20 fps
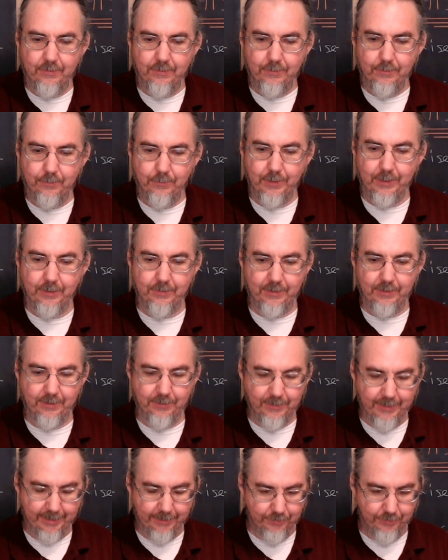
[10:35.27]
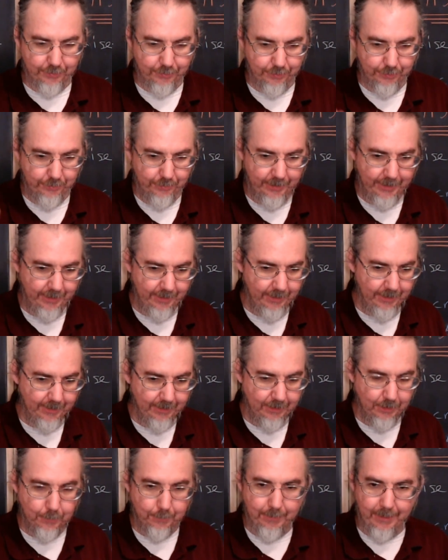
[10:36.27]
well, these next two he
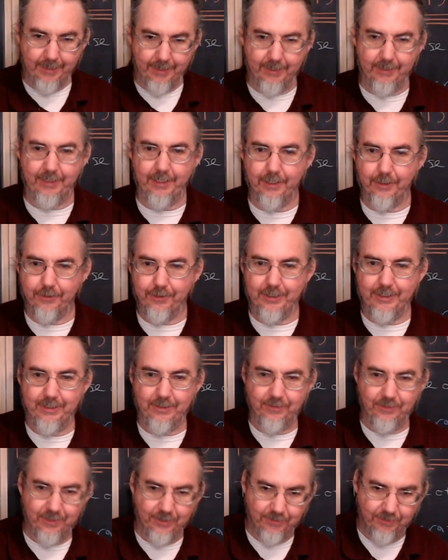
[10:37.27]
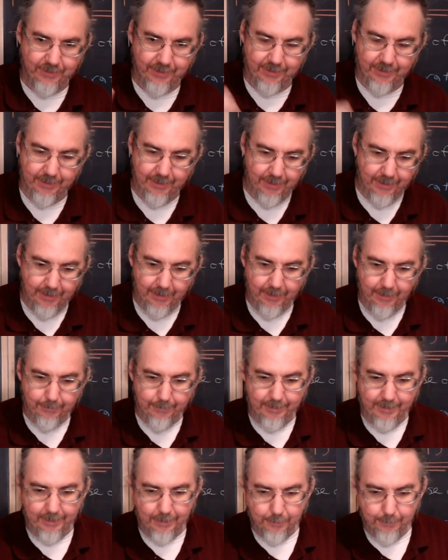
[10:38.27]
expanded. They already existed, but
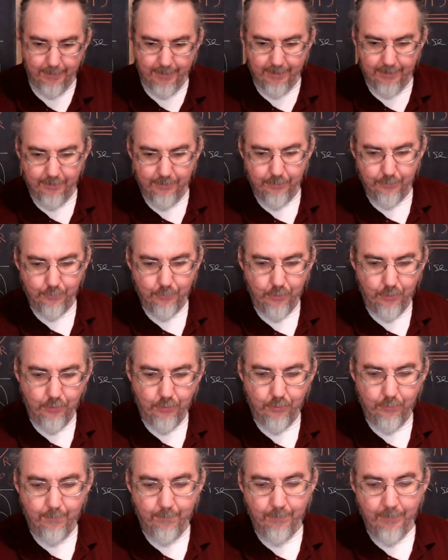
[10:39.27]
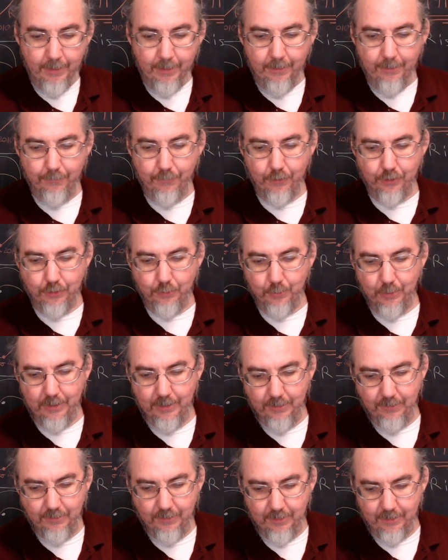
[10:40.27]
he expanded the role. The first one
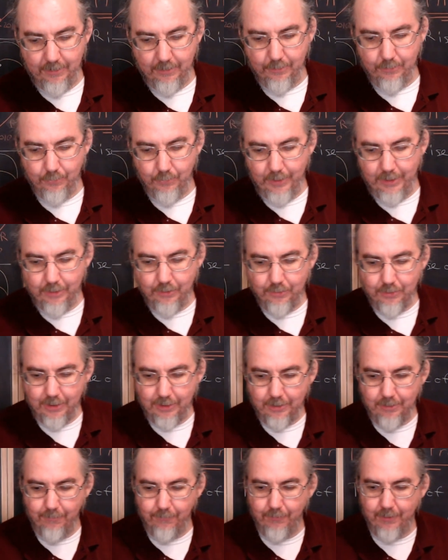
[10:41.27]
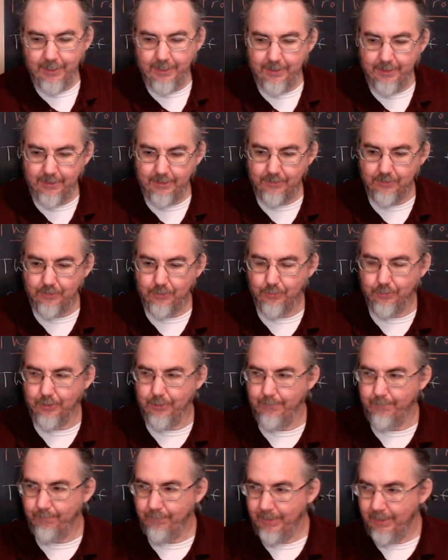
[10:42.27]
is the Reconstruction Finance
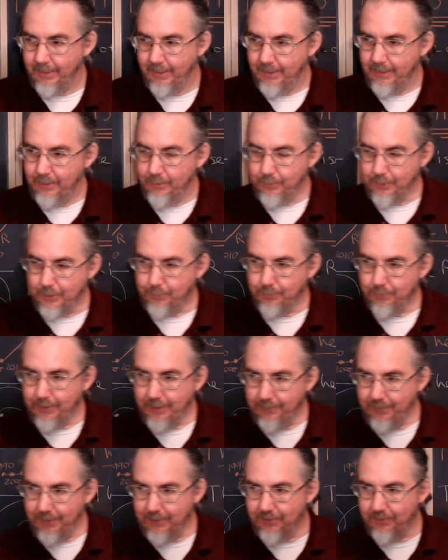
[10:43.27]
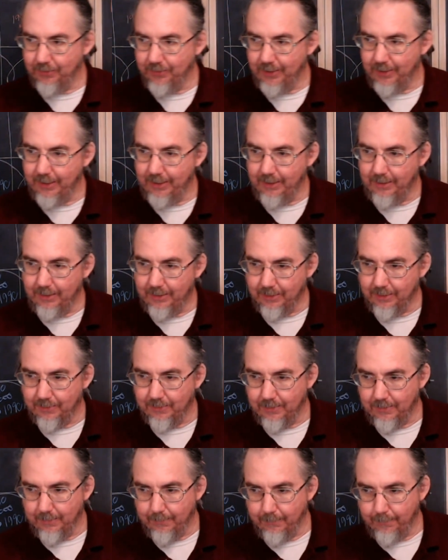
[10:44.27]
Court, which previously
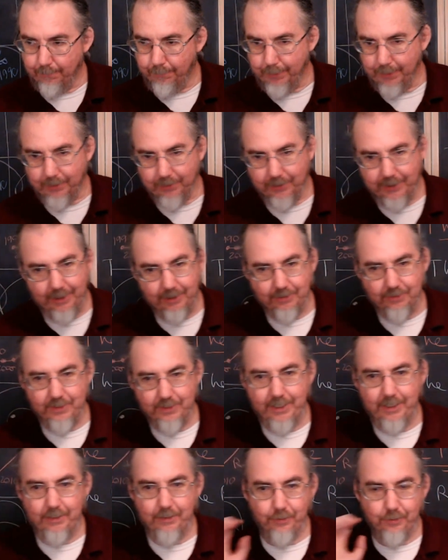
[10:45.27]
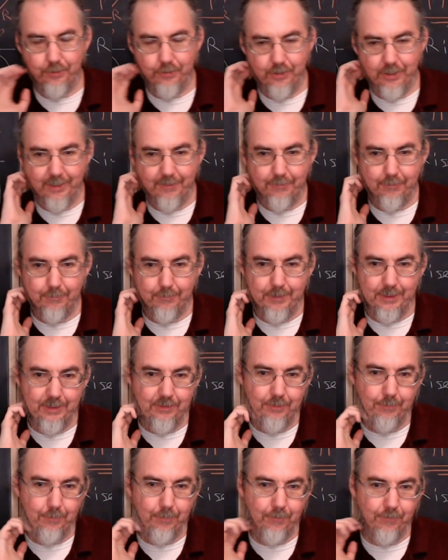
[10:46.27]
just bailed out state and local governments
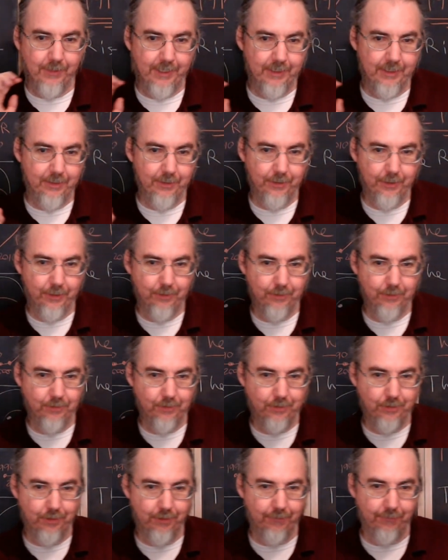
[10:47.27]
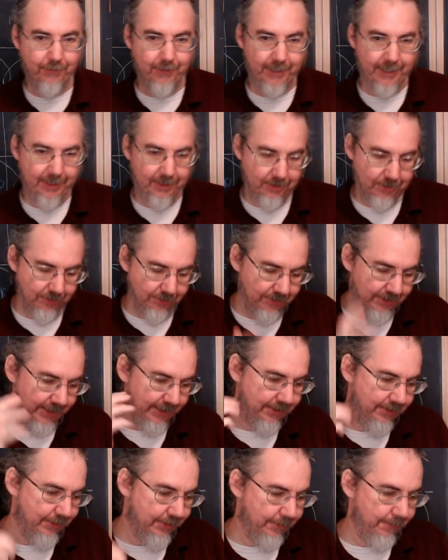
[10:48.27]
and provided loans to the financial
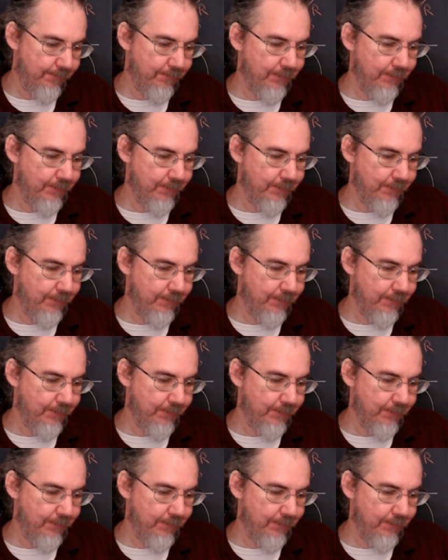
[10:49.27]
sector